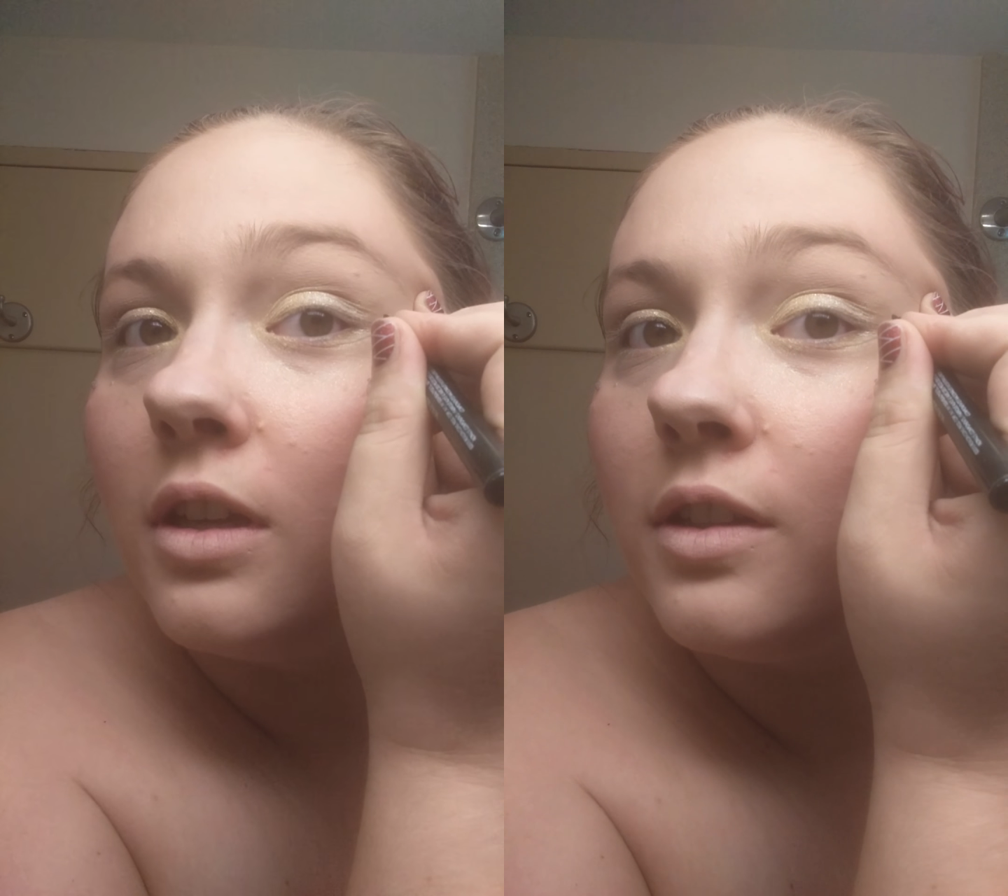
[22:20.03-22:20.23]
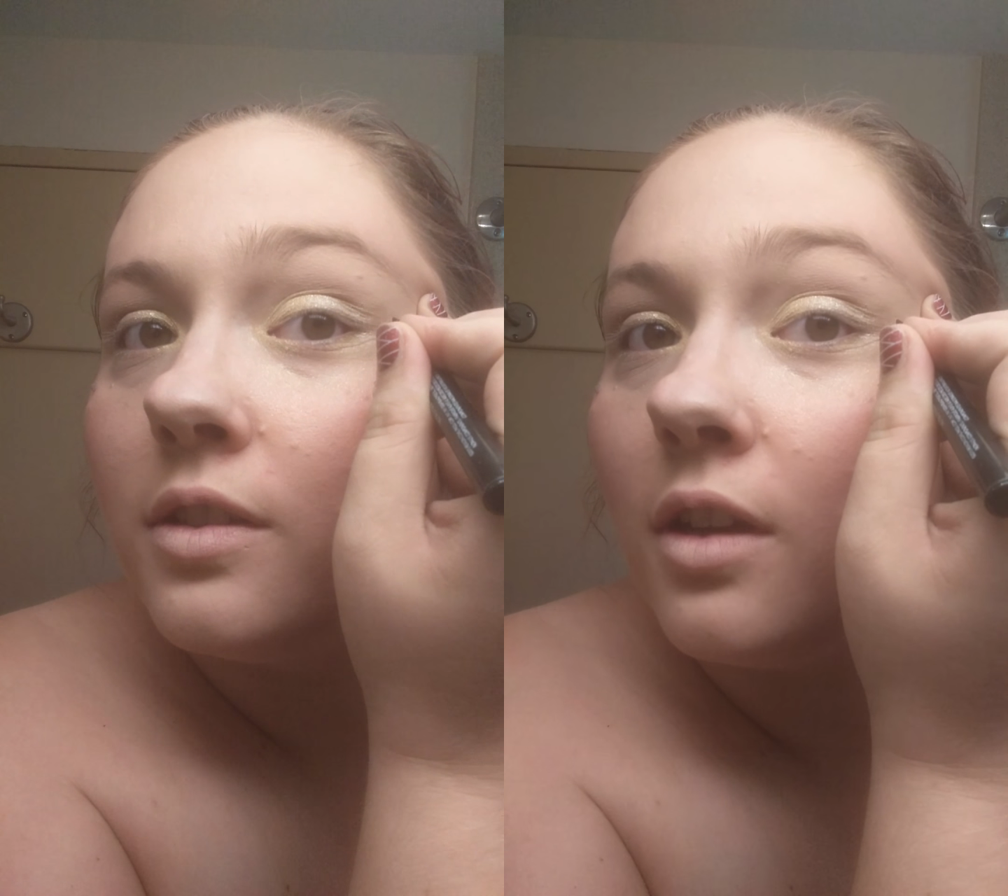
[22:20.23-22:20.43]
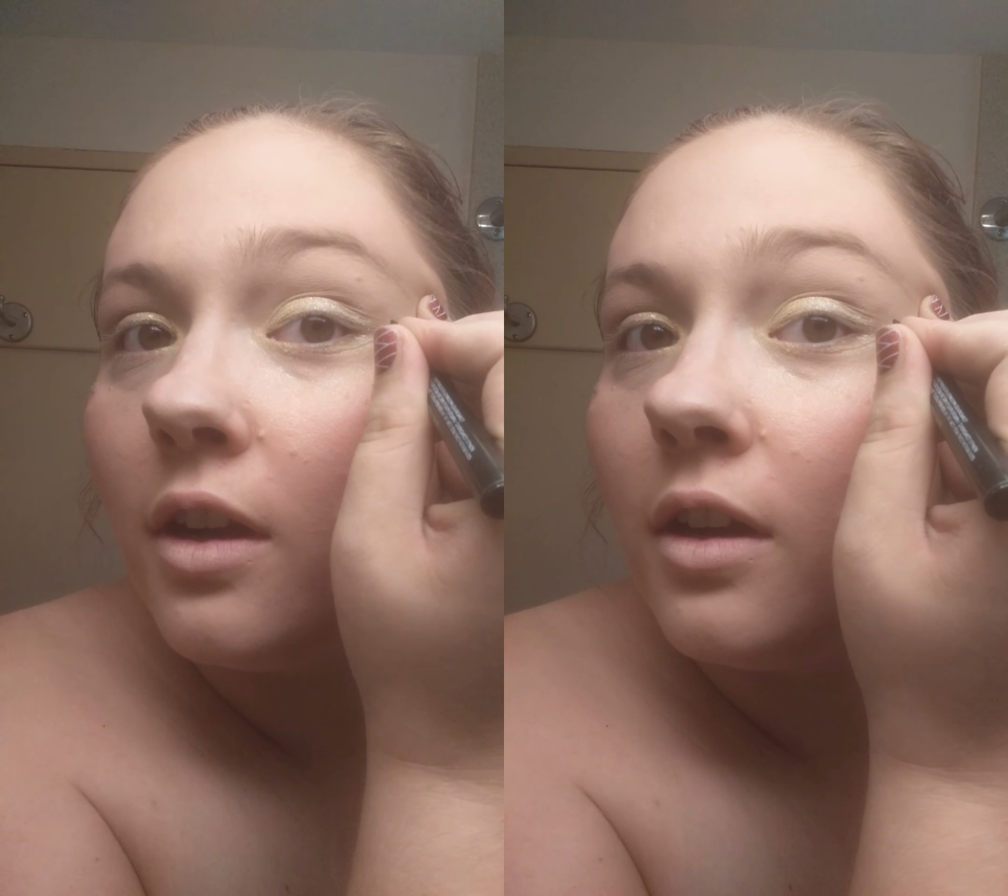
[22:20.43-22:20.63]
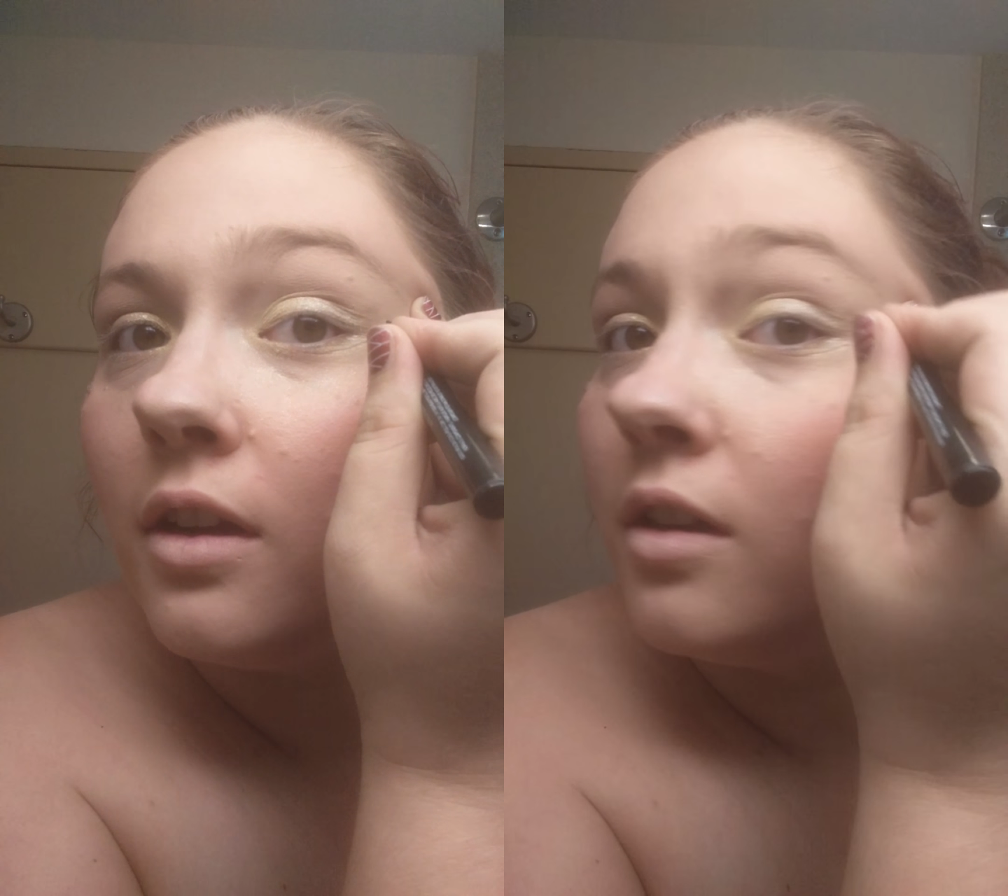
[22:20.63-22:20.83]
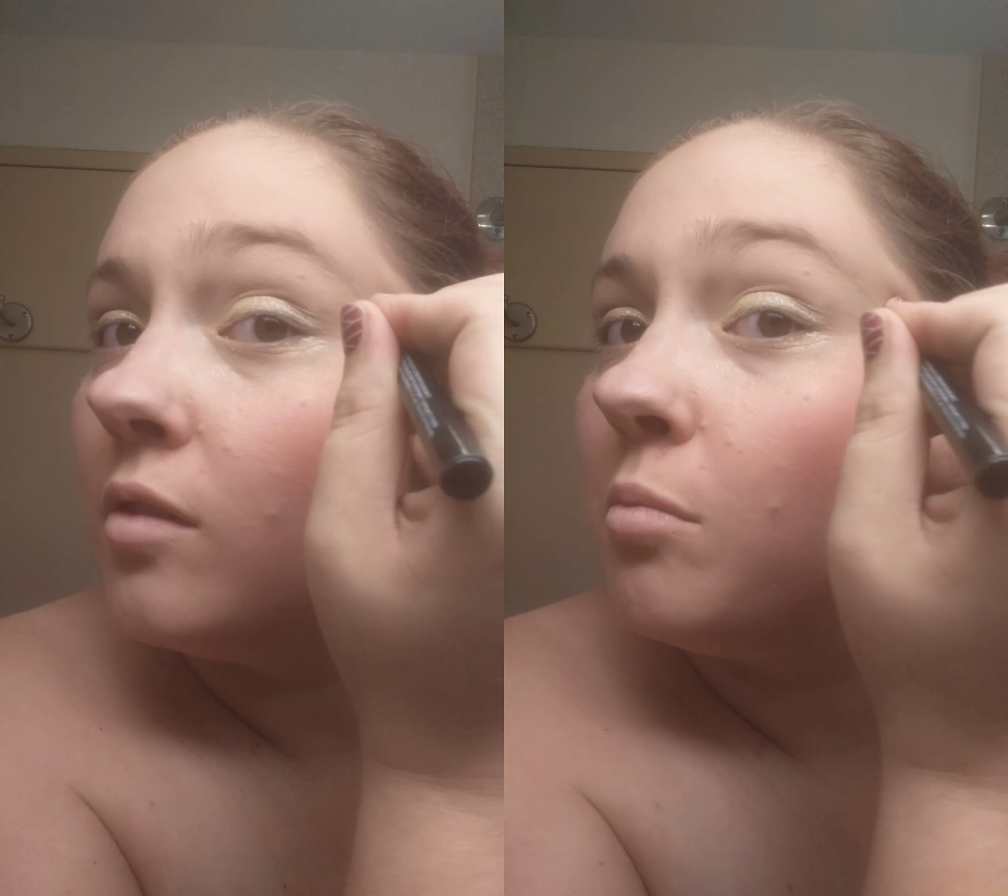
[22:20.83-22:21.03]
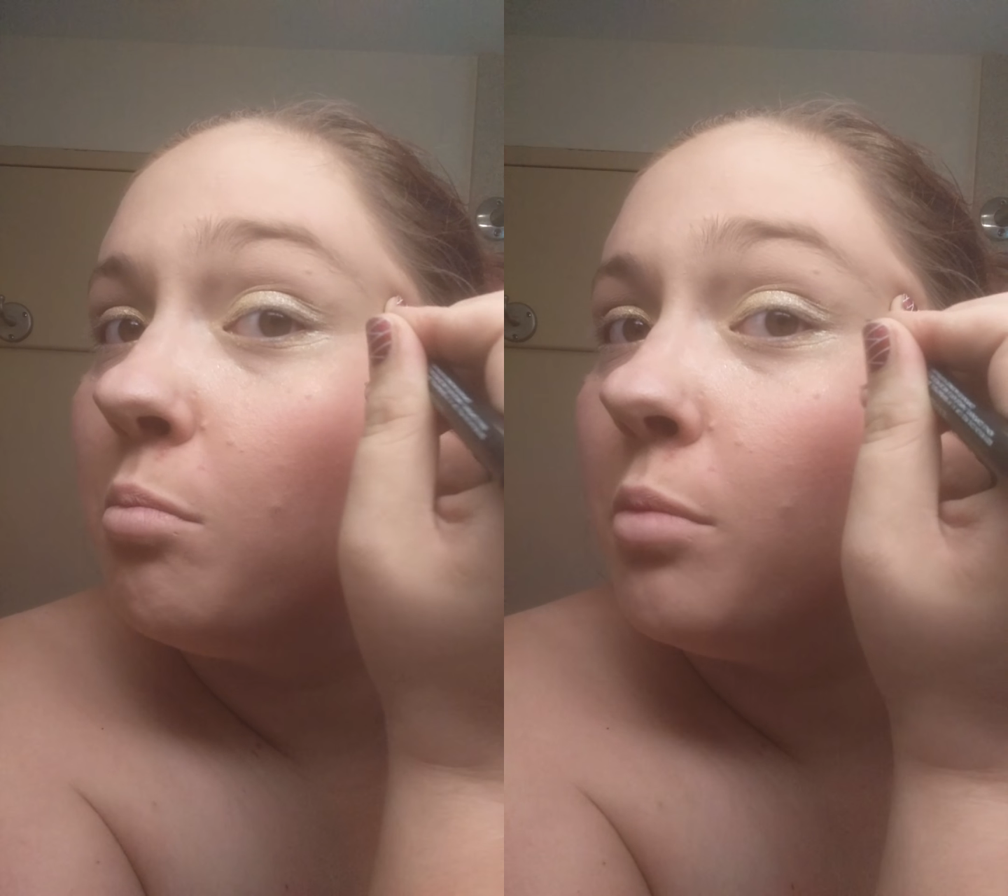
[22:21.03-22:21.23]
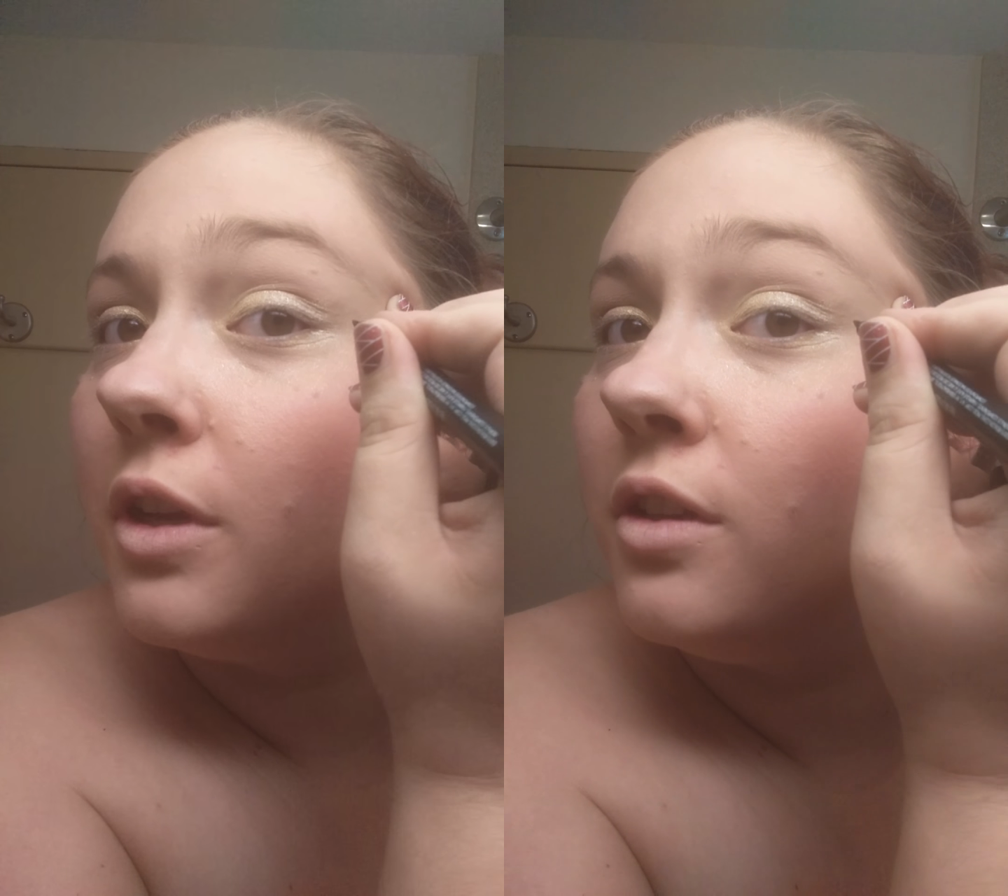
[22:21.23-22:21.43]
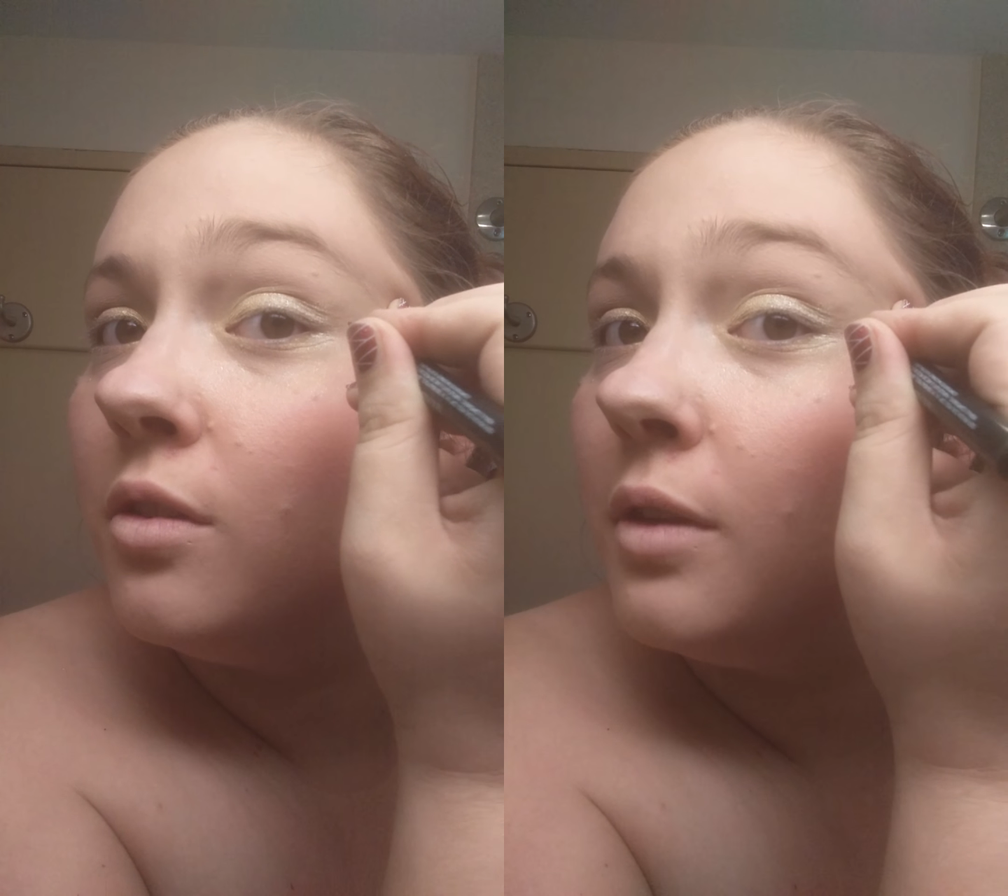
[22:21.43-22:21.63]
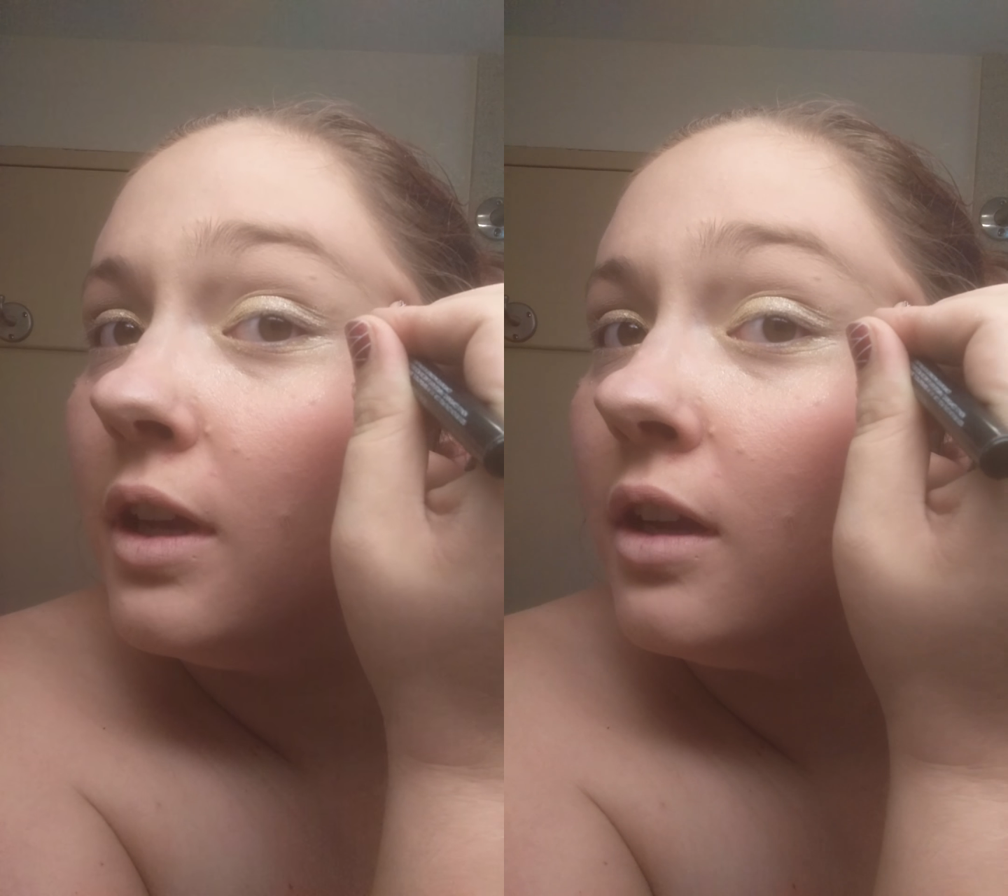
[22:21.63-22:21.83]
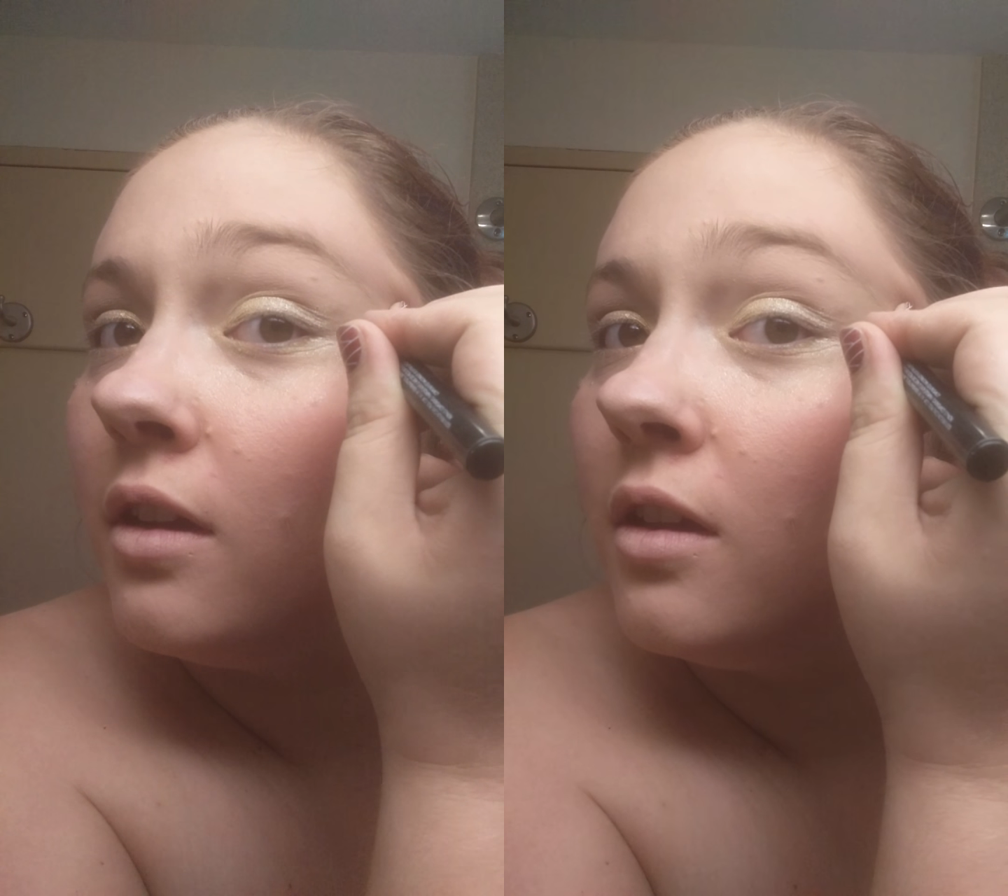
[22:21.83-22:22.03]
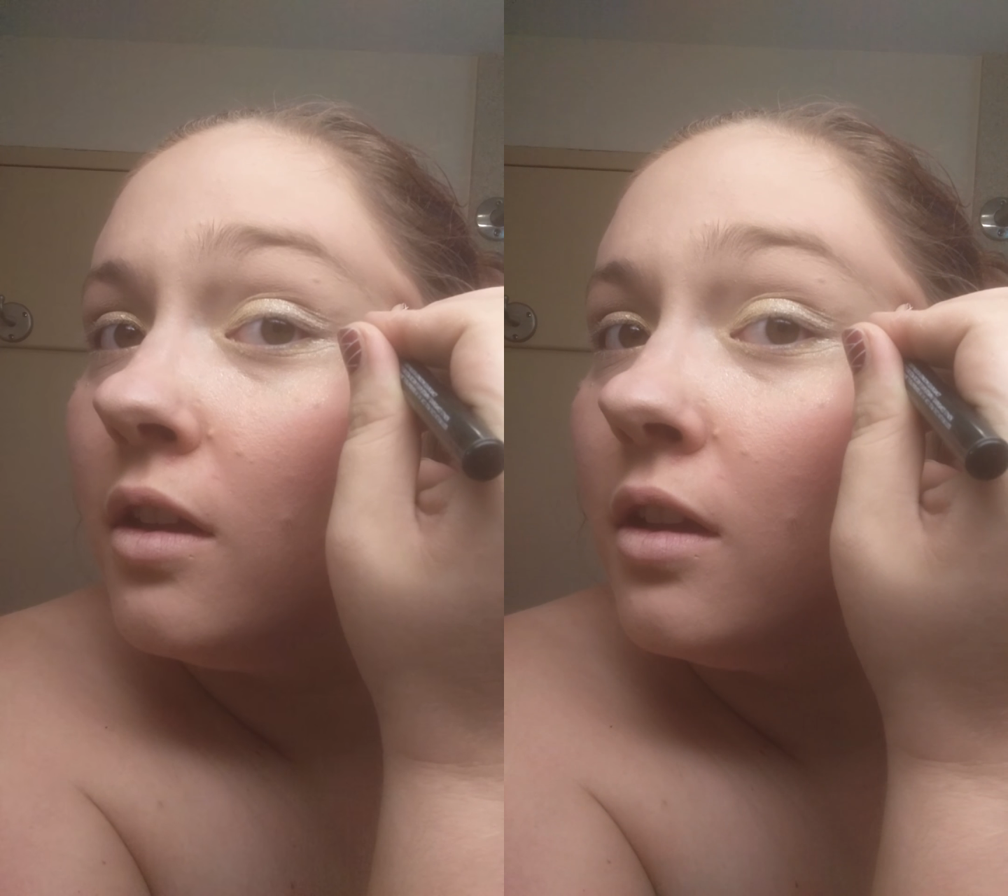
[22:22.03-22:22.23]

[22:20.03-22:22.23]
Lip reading: We start by doing